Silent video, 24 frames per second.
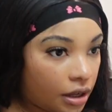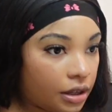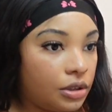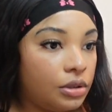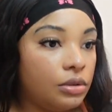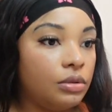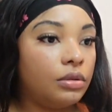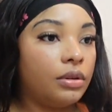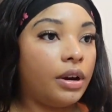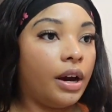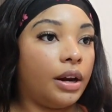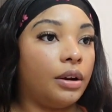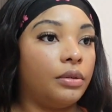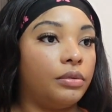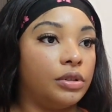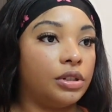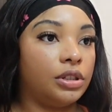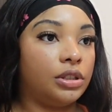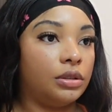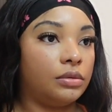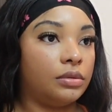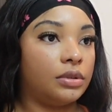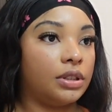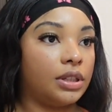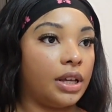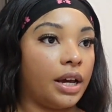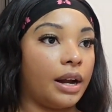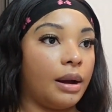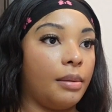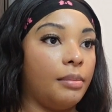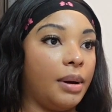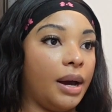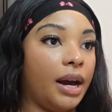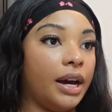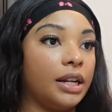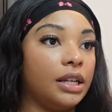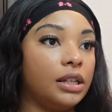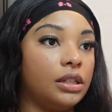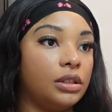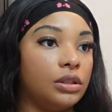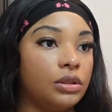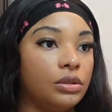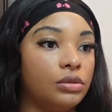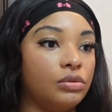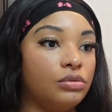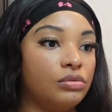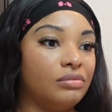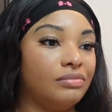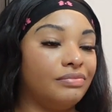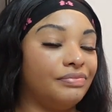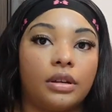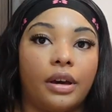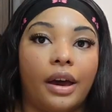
I do kind of wish this was like a bodysuit,